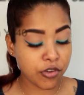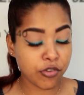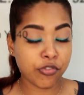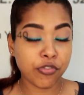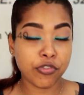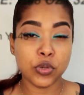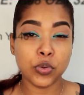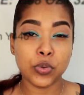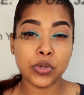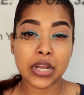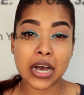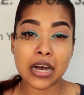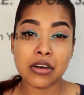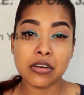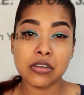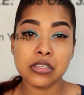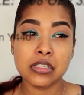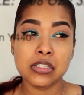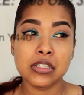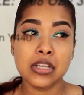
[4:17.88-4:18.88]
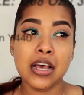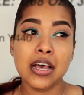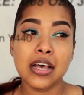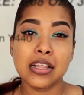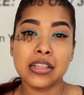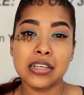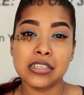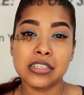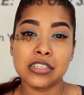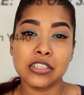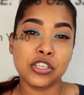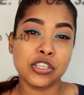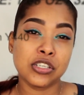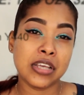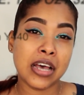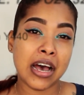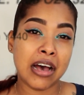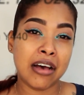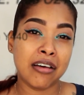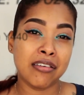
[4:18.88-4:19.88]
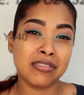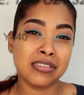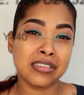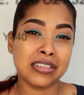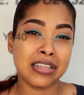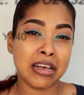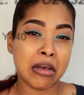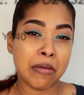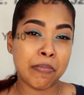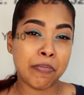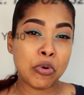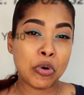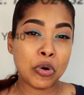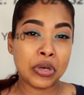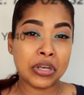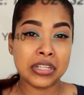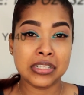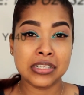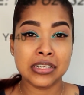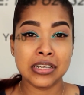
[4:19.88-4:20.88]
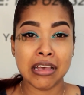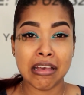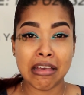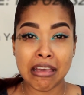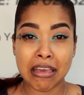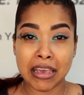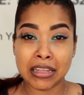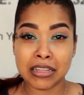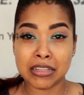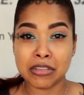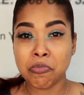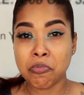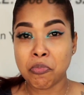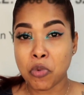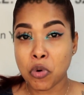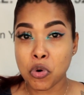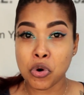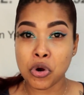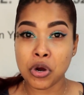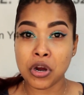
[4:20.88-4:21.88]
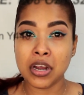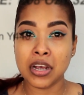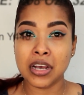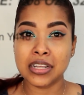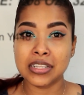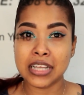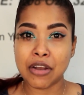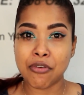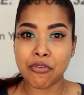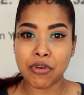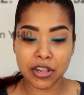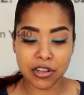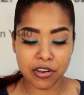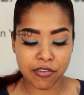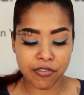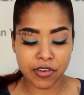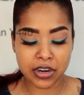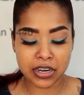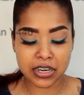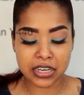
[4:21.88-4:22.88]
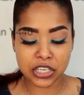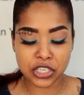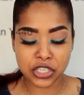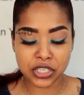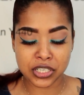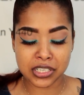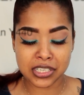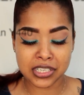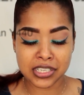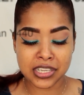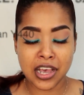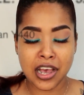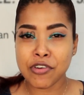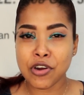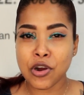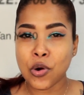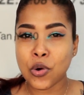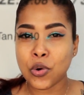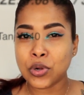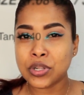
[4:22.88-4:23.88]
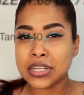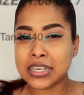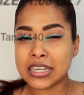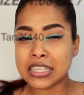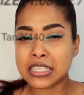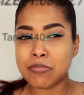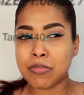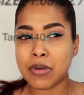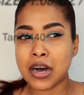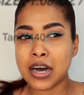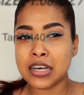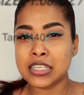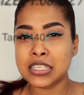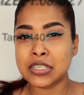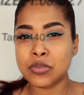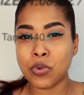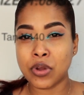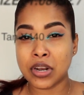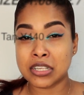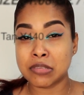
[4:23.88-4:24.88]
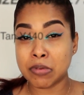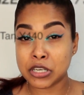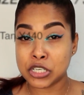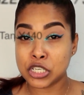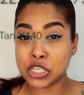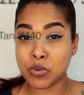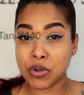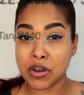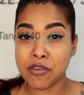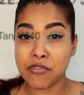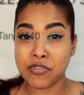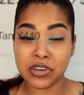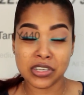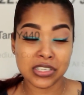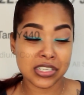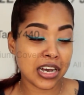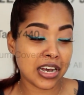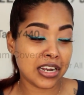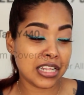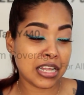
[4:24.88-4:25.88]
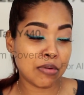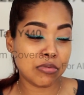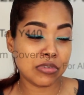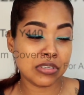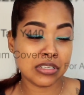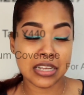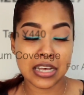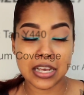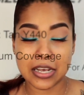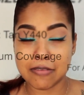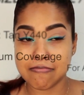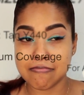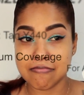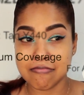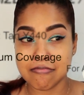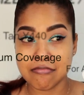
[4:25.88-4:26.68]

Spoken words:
fluid ounce. This just has like a 0.8 more than regular foundations. For a hole in this box, especially when I first got it, I was like,